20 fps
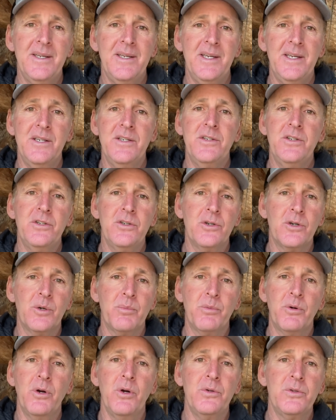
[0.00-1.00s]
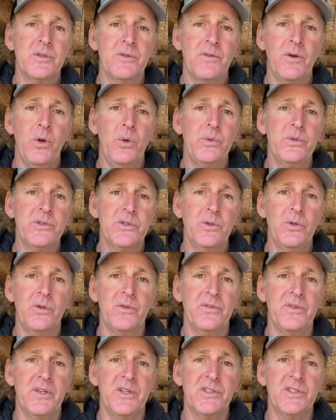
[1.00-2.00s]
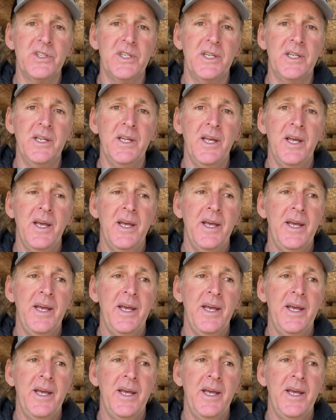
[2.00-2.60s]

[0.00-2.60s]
into your approach of old school fishing.